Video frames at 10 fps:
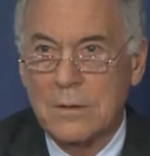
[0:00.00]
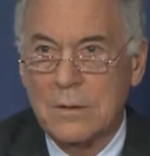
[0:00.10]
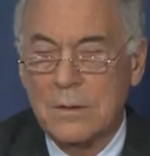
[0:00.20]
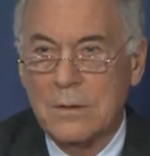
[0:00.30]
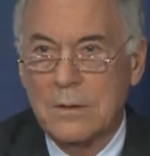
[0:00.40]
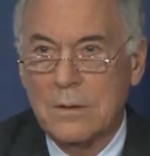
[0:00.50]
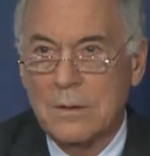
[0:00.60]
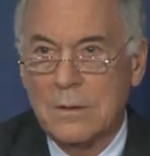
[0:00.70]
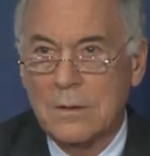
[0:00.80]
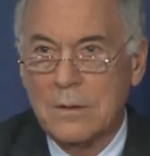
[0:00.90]
that
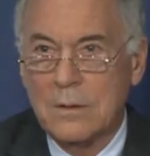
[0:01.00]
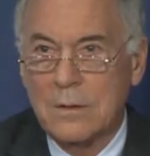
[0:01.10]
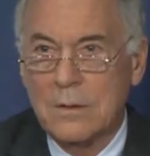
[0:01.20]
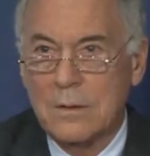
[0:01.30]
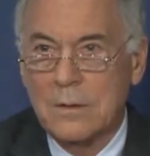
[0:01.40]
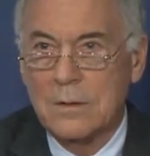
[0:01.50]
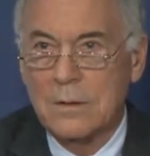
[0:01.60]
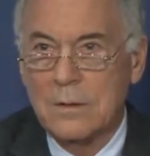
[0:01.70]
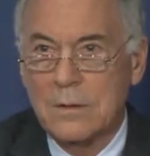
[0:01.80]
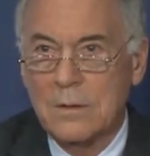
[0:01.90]
um, the, the,
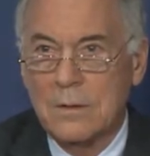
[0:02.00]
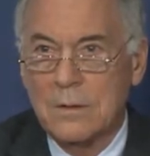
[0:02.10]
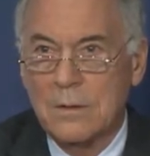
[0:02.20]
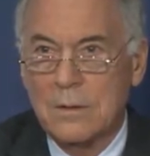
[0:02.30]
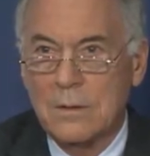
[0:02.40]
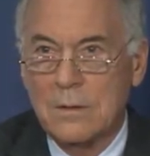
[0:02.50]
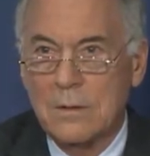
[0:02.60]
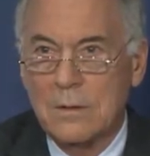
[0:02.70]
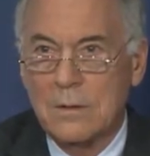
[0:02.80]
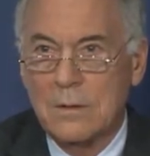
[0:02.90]
corridor is broad
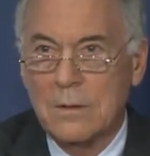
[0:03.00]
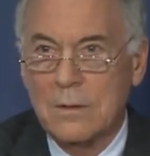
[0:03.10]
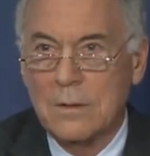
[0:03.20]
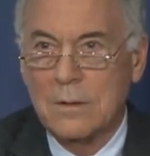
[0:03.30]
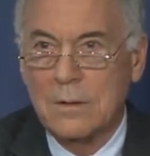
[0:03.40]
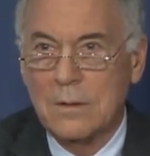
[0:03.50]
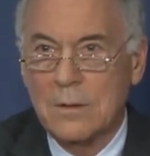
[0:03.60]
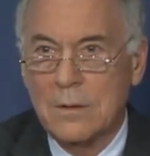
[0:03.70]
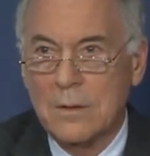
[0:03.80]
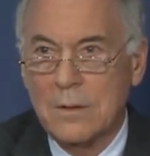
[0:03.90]
enough to not to
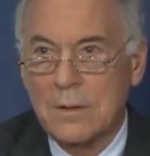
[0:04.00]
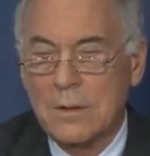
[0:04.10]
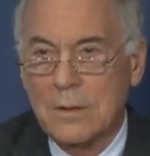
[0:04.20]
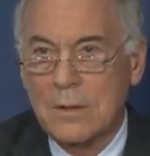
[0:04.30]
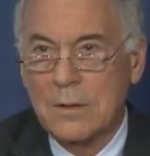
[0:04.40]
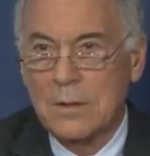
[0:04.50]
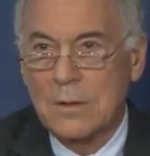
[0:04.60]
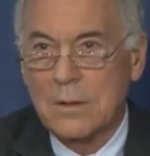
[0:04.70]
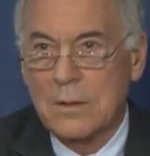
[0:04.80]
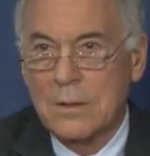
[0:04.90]
not have some of those
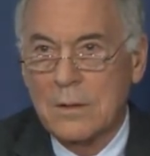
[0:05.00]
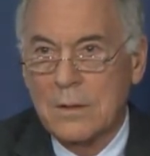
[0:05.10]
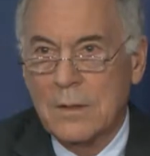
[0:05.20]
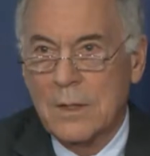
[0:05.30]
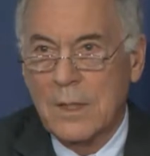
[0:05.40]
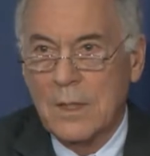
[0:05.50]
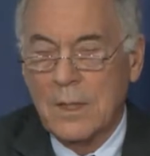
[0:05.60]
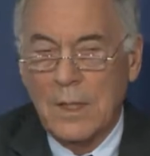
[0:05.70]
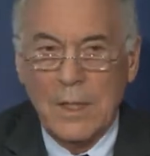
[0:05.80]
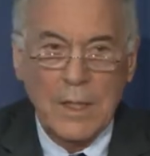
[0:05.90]
complications? And
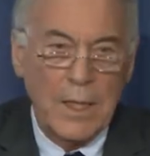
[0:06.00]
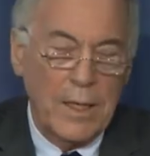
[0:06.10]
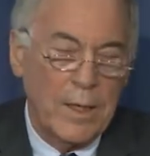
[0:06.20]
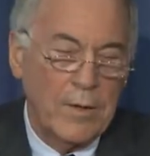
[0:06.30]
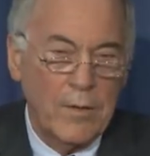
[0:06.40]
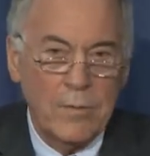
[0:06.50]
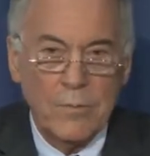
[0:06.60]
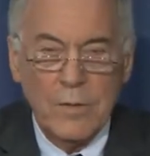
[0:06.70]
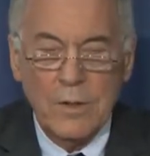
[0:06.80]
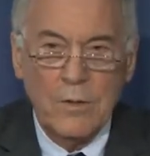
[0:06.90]
uh, I, the
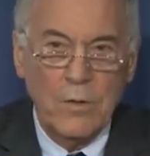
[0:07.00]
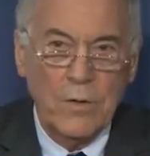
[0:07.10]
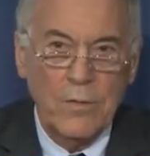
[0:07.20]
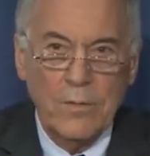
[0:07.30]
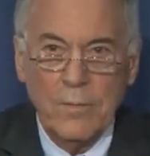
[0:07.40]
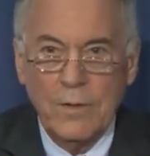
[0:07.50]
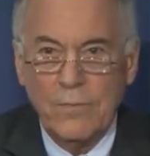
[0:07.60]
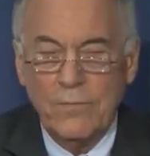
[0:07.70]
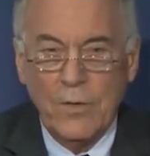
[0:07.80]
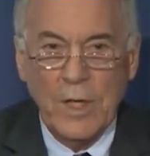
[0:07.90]
the corridor
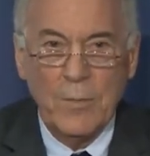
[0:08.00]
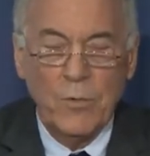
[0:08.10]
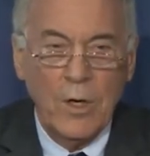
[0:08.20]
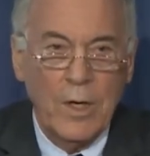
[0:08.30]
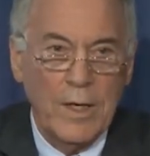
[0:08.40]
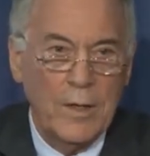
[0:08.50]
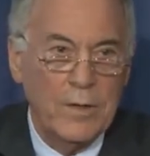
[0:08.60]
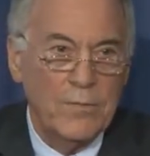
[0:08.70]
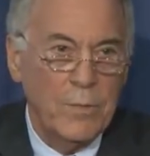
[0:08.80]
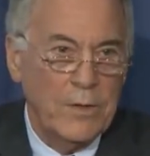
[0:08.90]
is fairly broad. Uh,
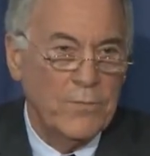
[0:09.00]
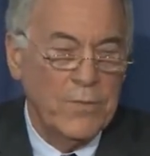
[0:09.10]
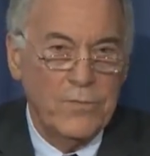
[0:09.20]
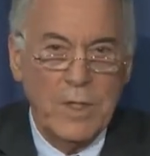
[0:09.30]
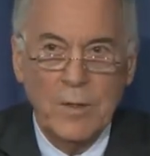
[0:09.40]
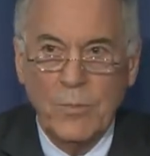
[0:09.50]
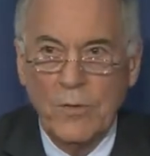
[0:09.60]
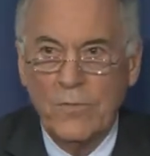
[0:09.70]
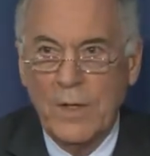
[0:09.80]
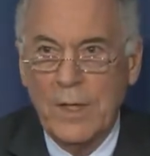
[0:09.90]
it's about 15
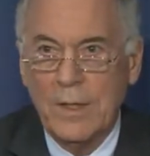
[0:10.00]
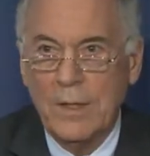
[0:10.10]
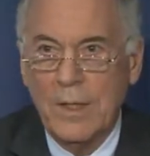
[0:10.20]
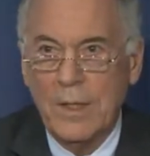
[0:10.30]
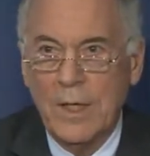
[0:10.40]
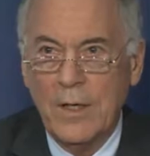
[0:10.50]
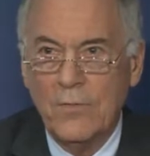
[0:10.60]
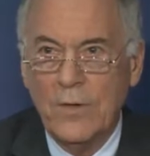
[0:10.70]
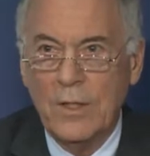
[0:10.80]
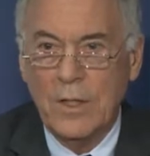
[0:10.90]
percent, and and
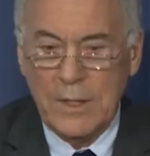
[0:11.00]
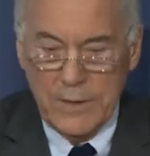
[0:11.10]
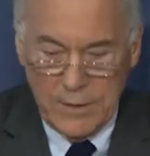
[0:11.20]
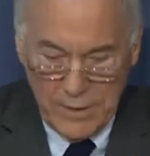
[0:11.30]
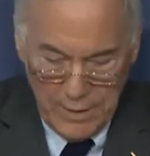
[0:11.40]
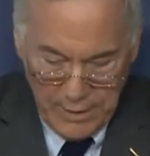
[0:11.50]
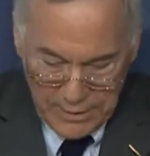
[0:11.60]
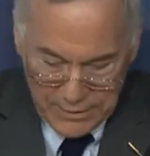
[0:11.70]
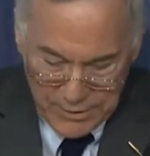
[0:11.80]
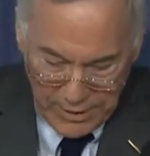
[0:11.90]
if you look at the
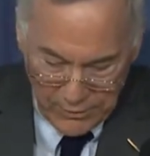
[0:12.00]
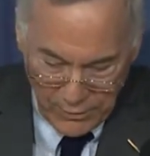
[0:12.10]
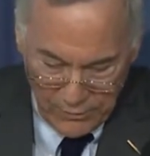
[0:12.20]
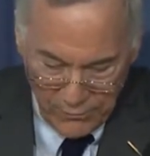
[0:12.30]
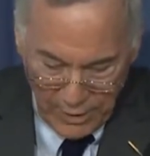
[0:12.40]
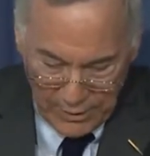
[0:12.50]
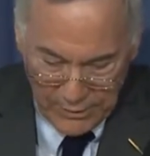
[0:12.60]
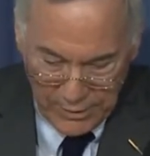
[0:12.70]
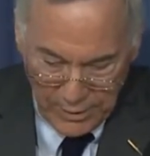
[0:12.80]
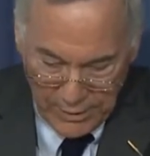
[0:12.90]
exchange rate
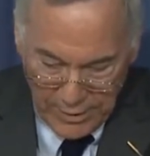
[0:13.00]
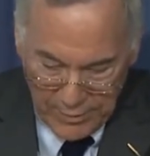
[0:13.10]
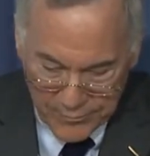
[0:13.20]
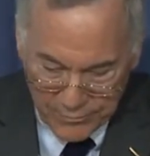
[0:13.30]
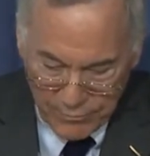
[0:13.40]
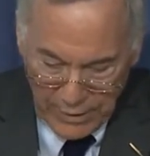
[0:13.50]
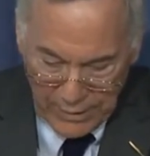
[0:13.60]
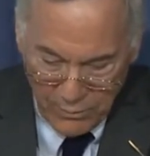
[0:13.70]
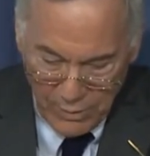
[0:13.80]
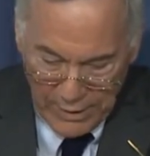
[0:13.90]
volatility,
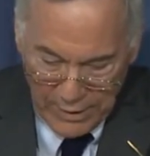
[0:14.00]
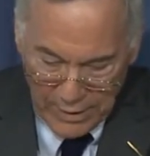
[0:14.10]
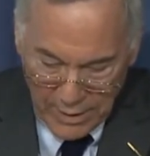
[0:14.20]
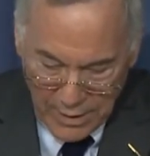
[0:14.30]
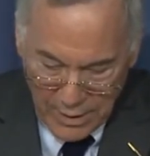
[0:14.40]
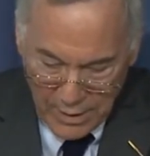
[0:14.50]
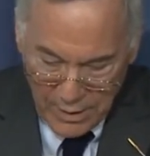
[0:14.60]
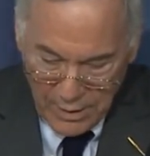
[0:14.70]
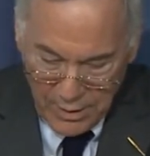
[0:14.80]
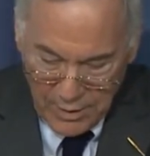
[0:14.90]
by the way.
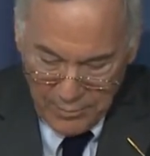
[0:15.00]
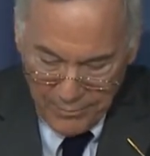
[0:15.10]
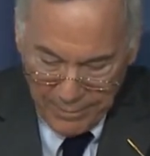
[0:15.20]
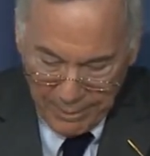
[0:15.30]
Um,